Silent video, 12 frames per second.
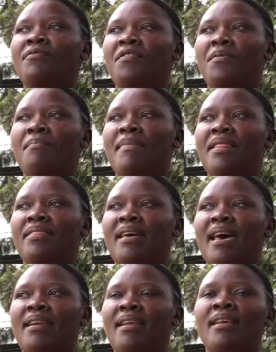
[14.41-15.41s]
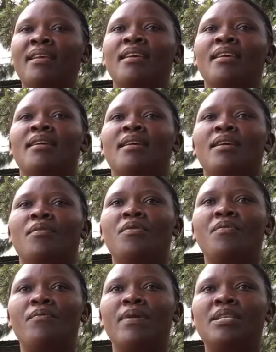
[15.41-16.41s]
from Madare.
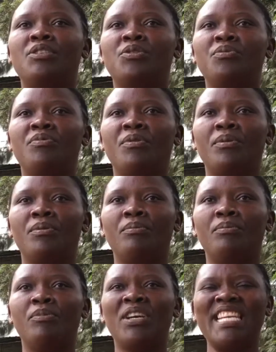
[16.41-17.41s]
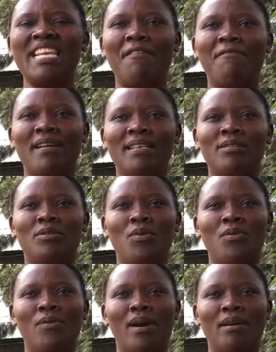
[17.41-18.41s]
We went to Burkina
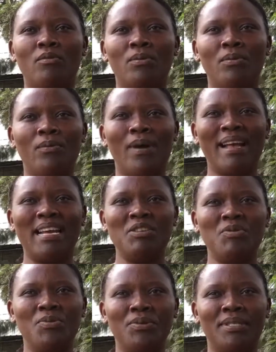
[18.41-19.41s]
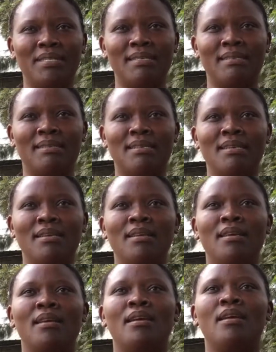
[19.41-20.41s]
Faso, Ouagadougou city.
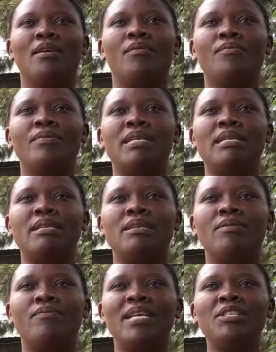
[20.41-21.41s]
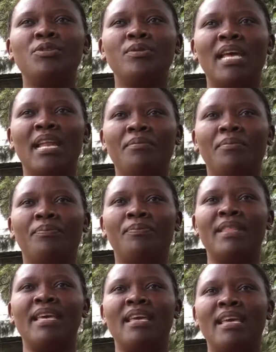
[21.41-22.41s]
We went to help
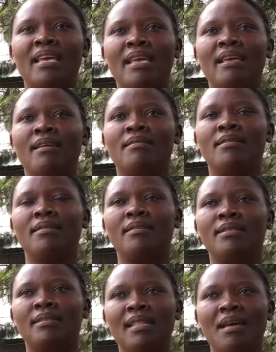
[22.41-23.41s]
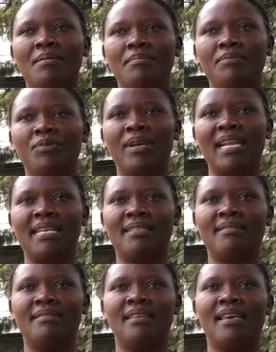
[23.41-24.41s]
the slum dwellers
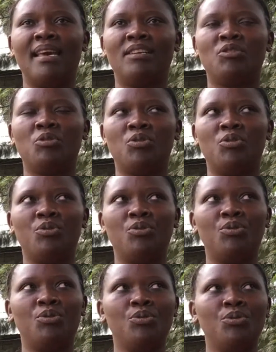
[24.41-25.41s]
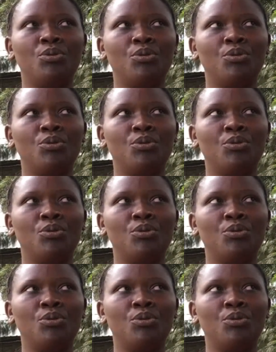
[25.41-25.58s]
there to do